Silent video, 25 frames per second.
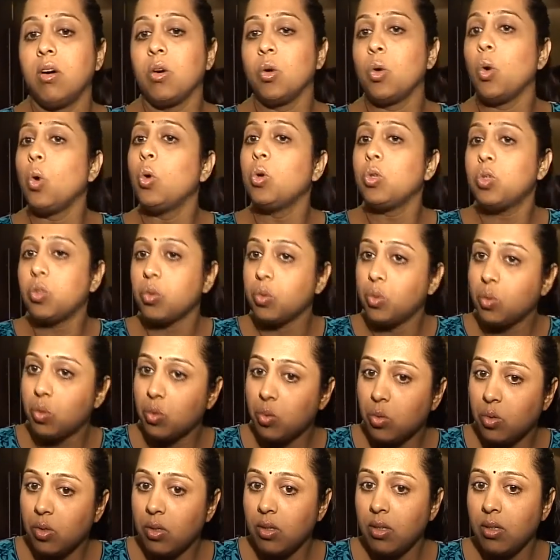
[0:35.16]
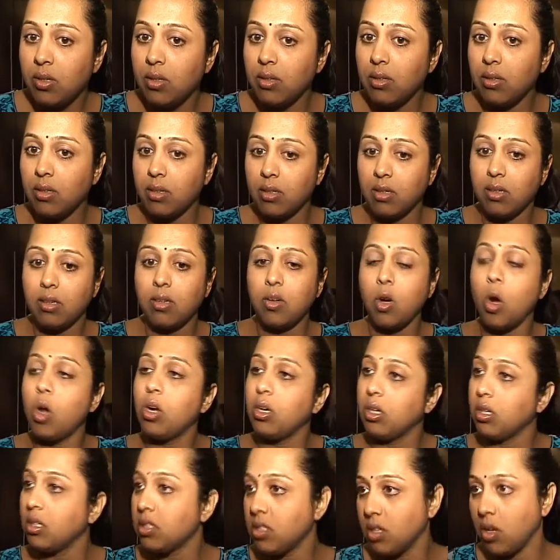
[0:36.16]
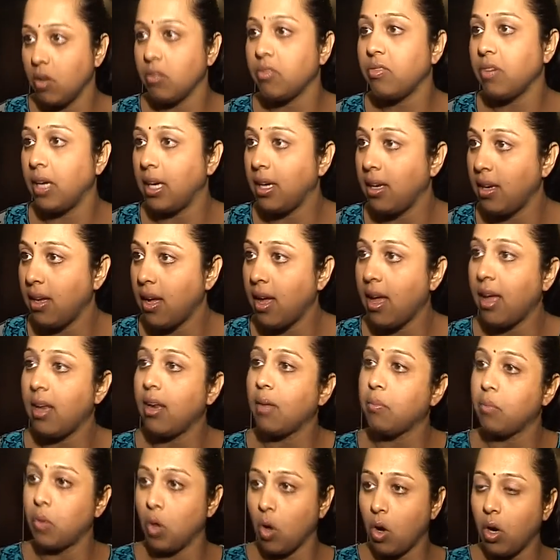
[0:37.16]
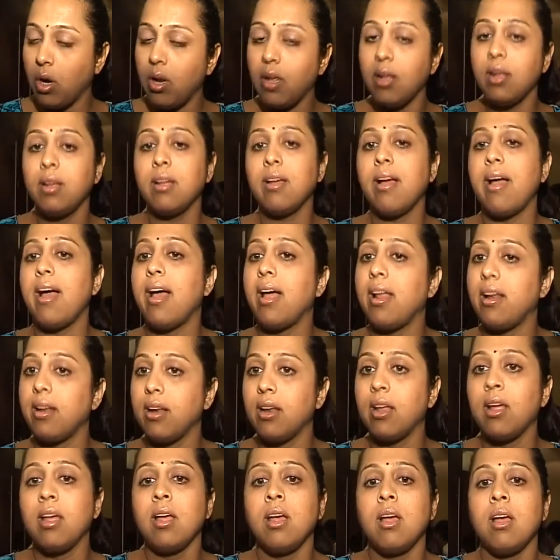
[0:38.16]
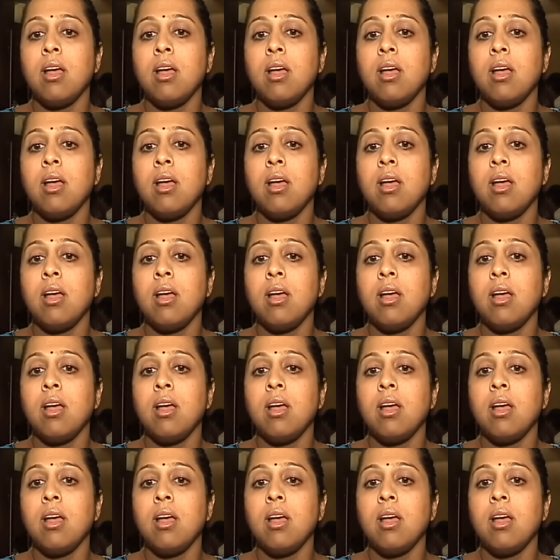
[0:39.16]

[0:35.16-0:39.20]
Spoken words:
go to the corners of India and abroad, and